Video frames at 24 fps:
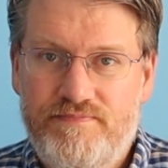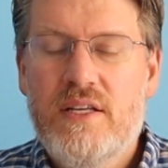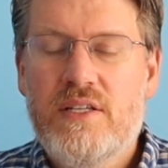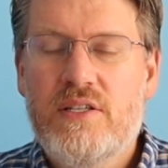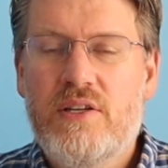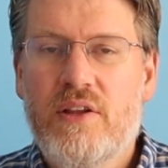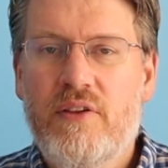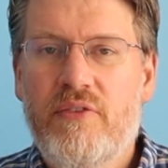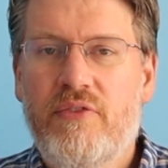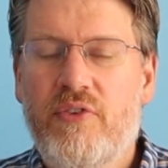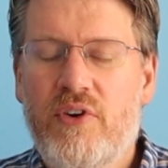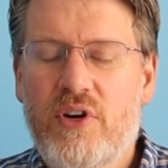
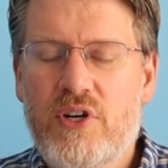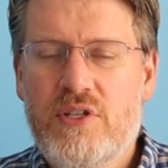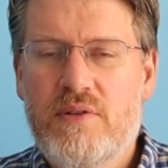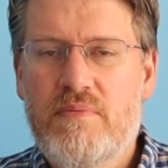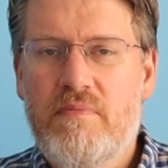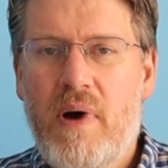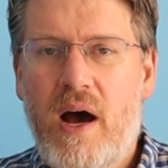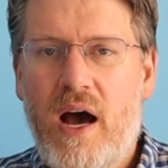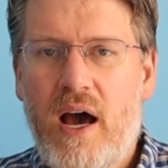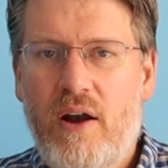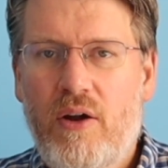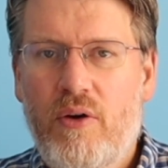So the first
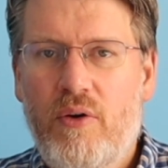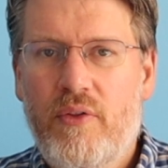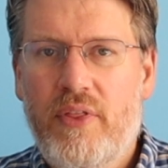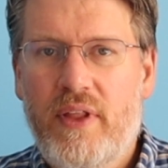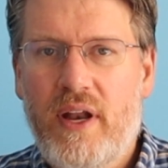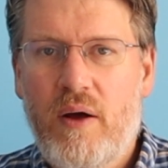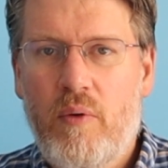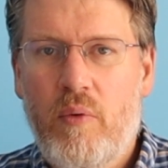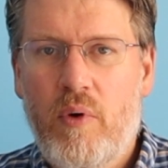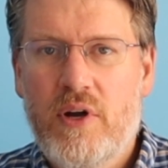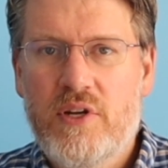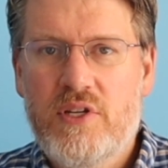model that
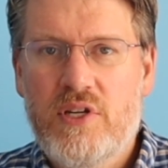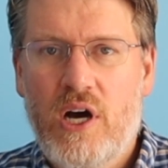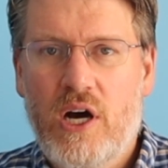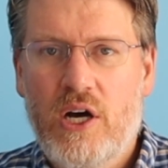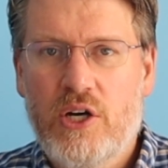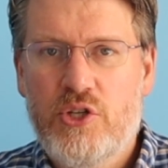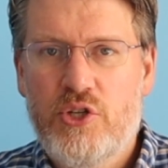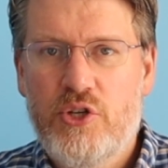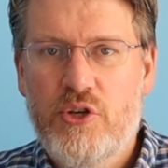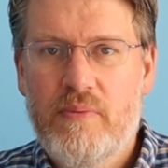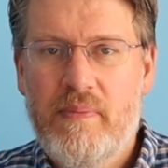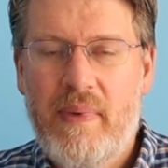I want to
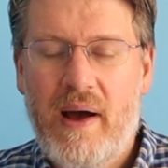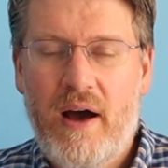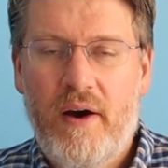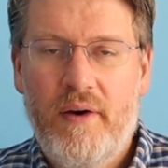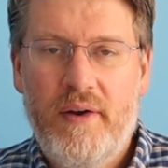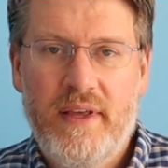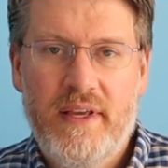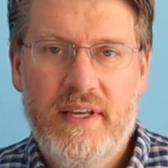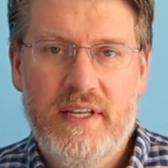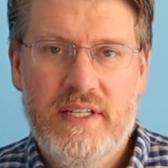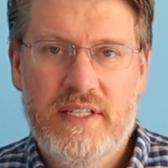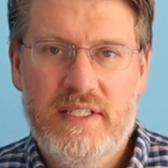talk to you
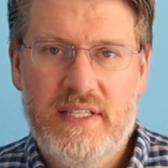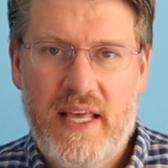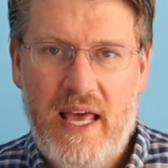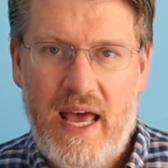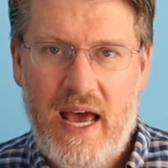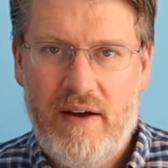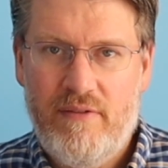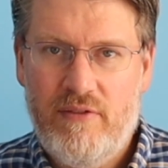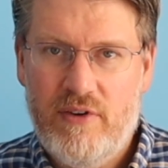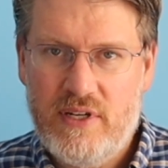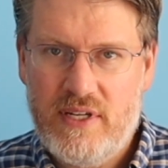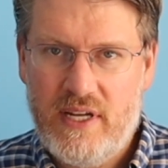about is the
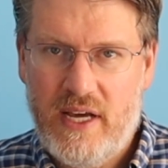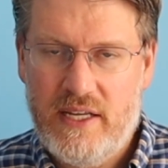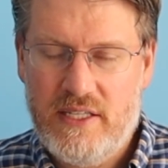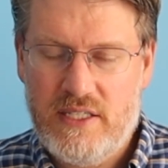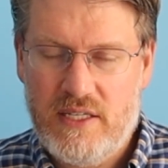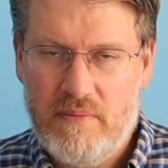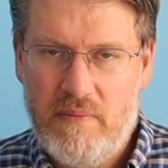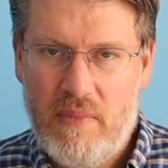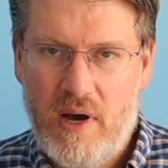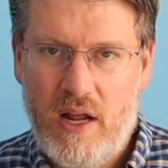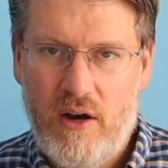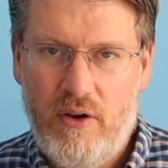
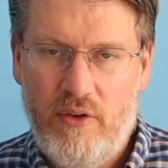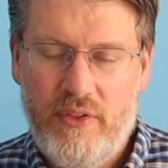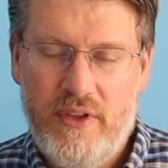advertising model.